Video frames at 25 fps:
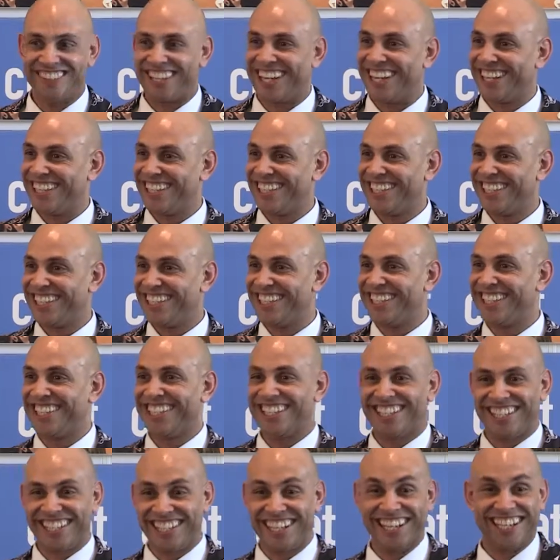that?
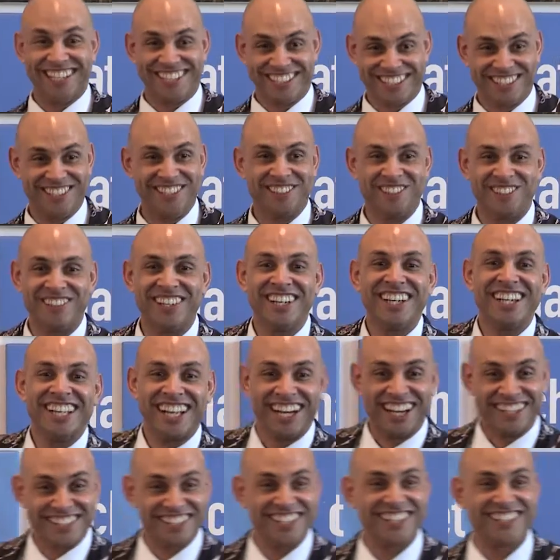It's cool.
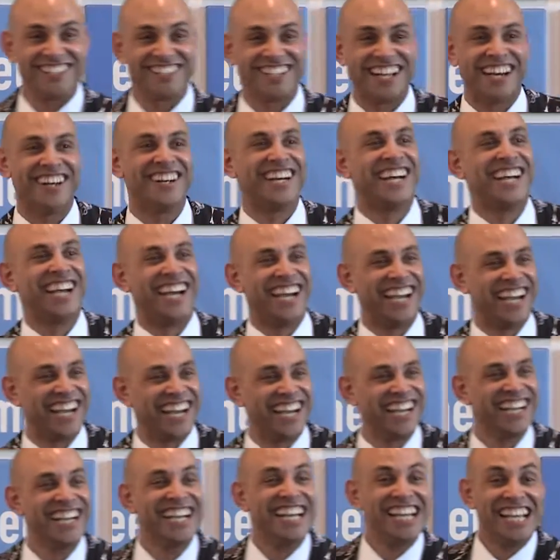I'll tell you now.
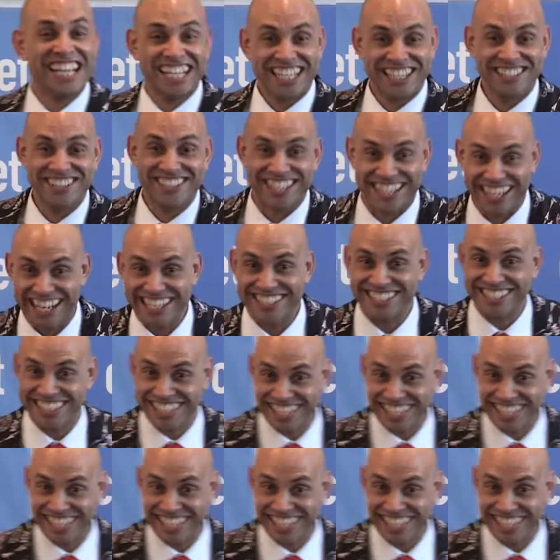You can actually